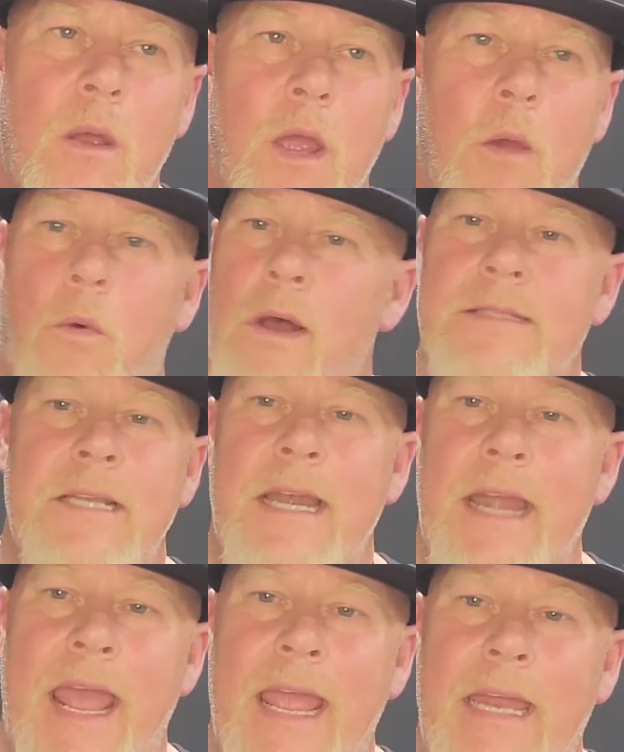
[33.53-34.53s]
It wasn't
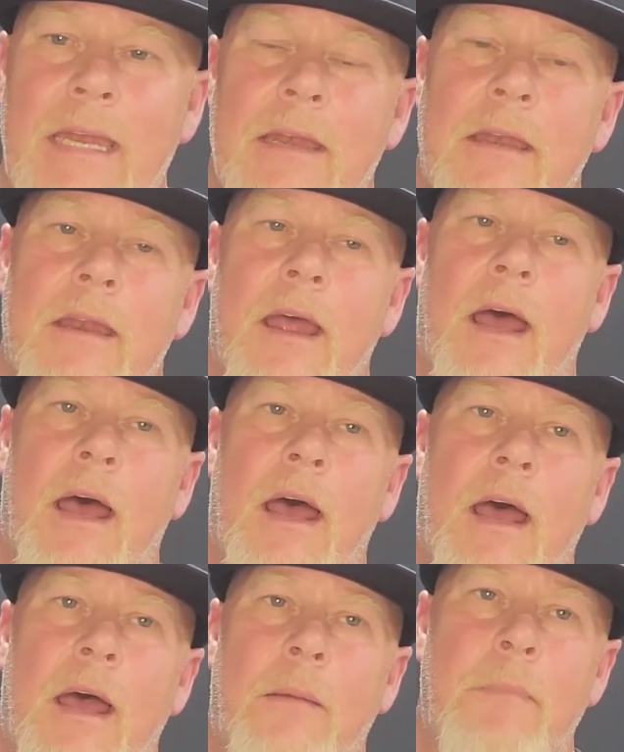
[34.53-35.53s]
an 8,
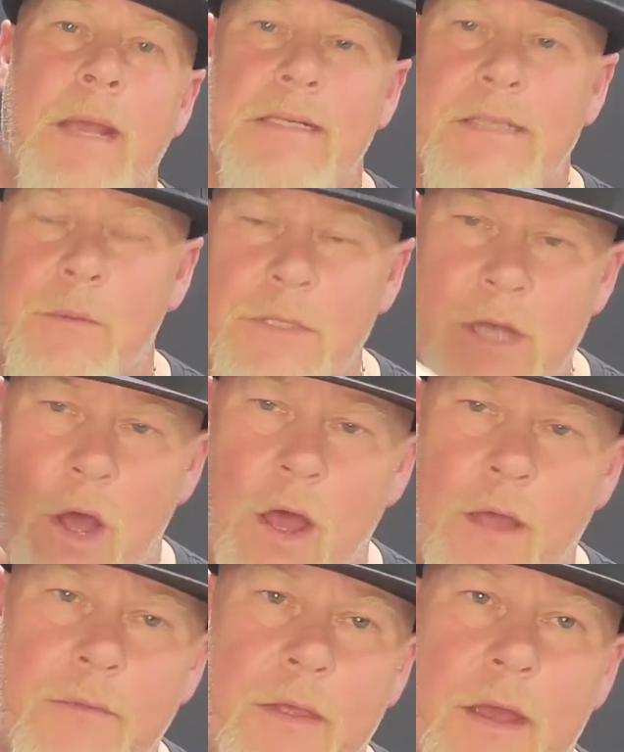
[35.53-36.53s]
uh, because it was
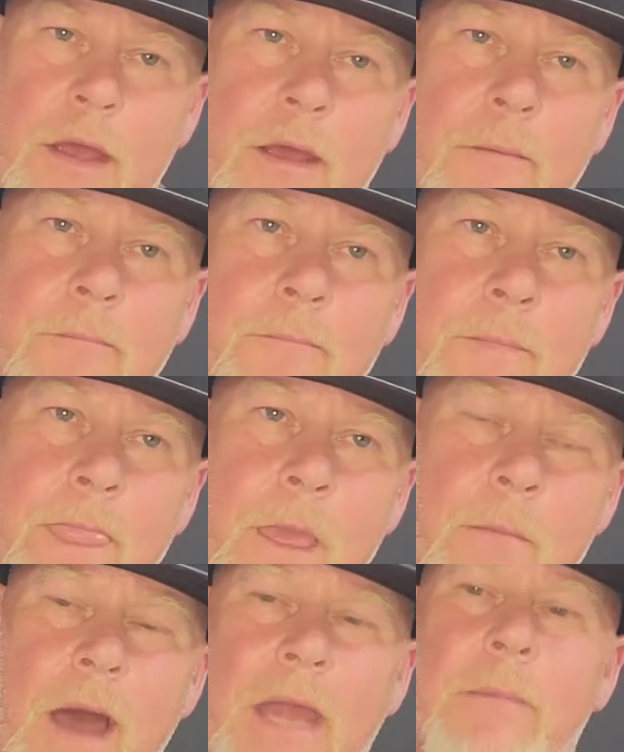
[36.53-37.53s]
on the
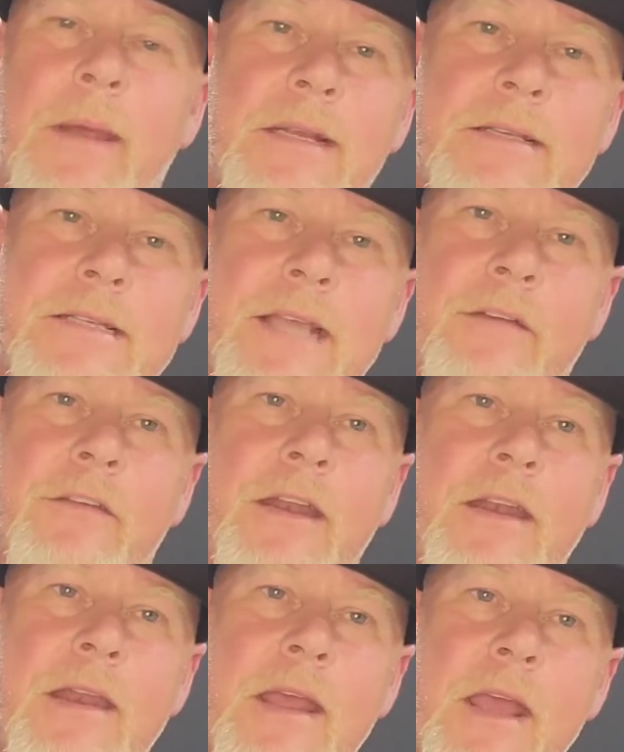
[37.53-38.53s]
it might have been a
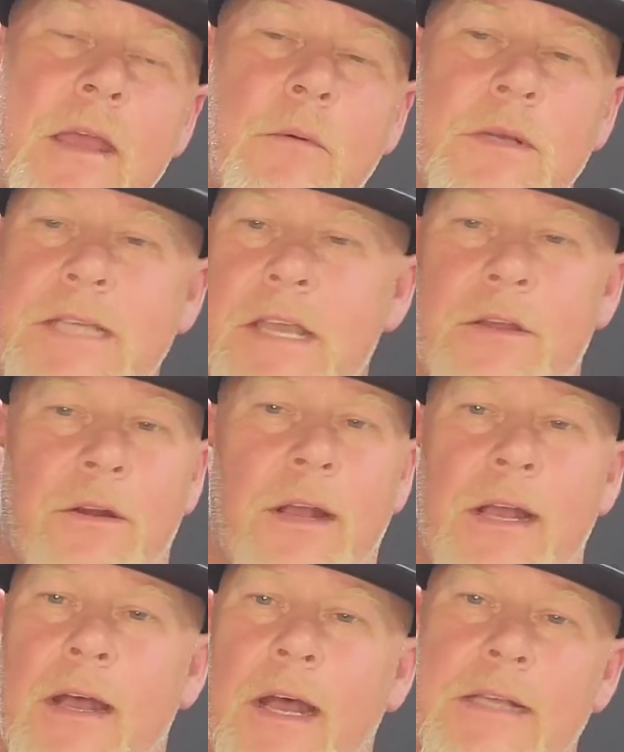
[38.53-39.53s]
seven. It was either
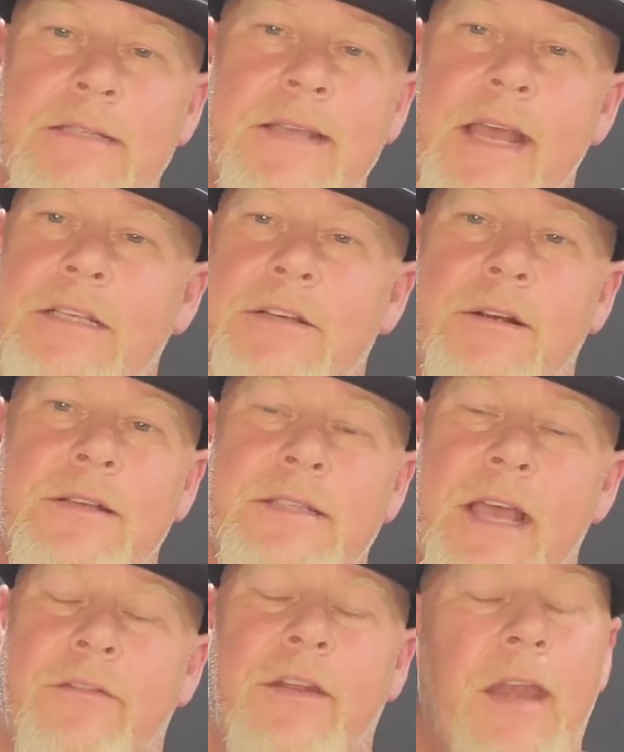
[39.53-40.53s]
a, a six or a
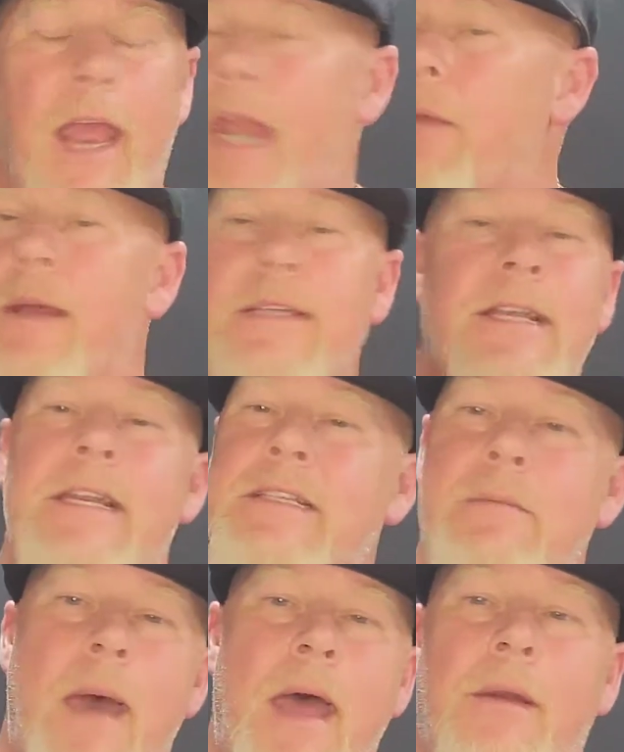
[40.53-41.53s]
seven. Anyways, it
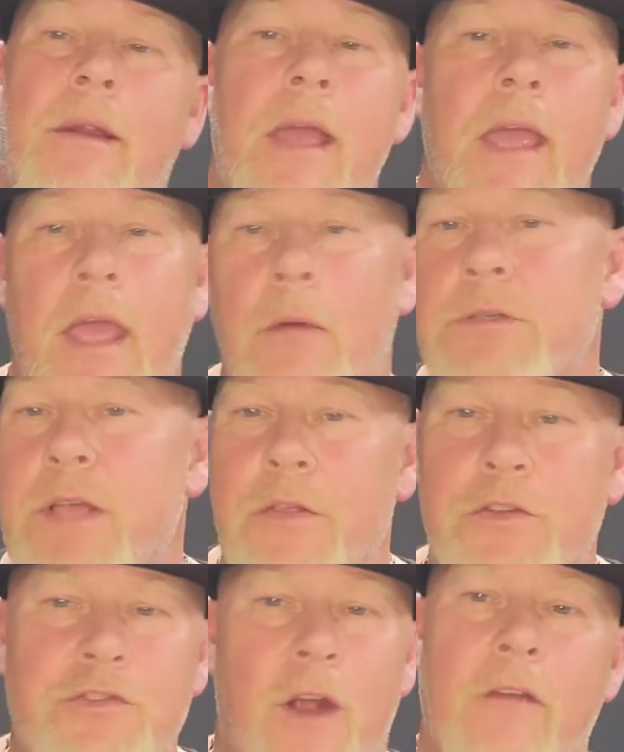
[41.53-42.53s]
doesn't matter. It was on
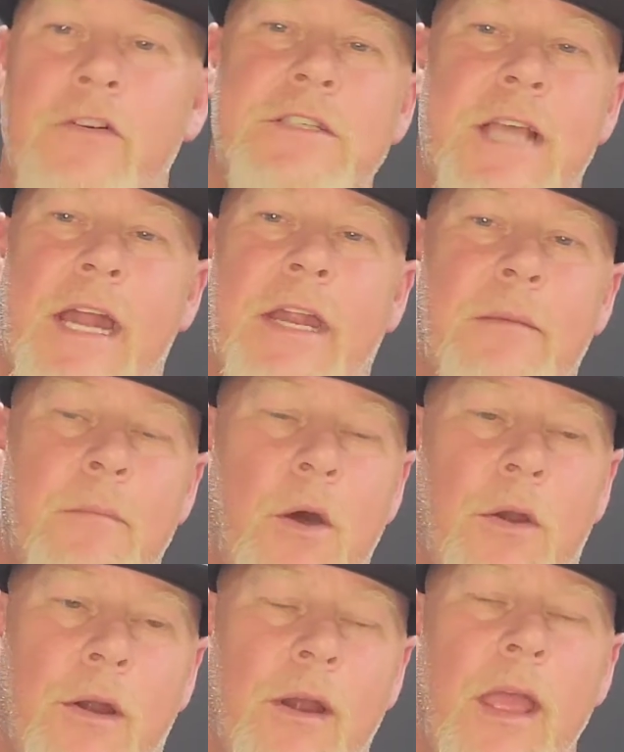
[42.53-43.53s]
the driver's side of the
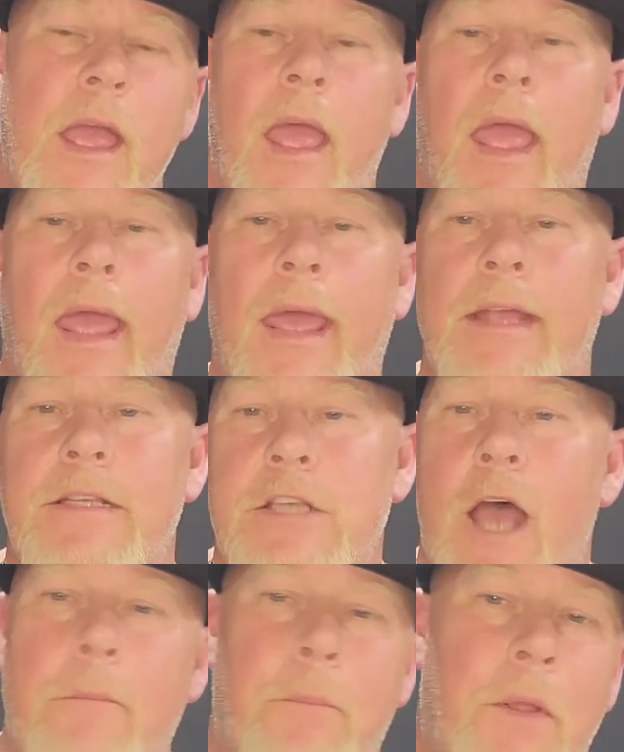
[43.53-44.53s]
motor. And
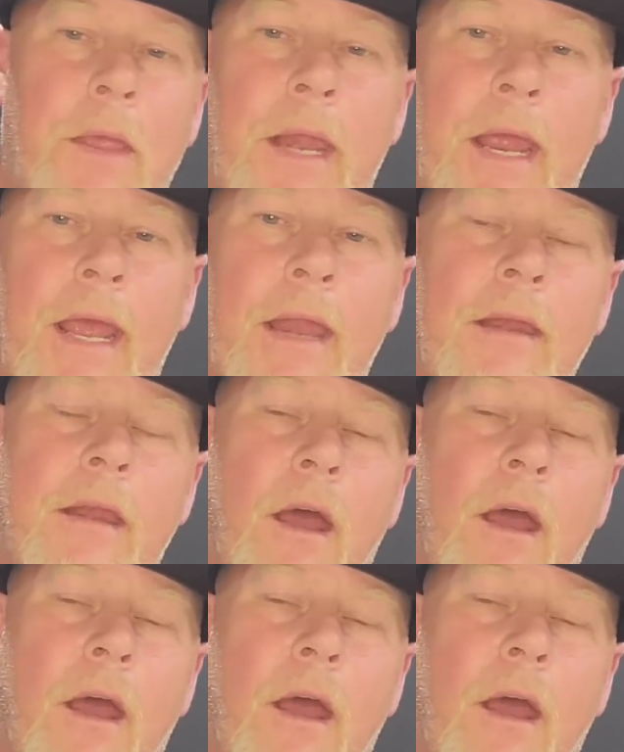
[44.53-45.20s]
so I pull it in.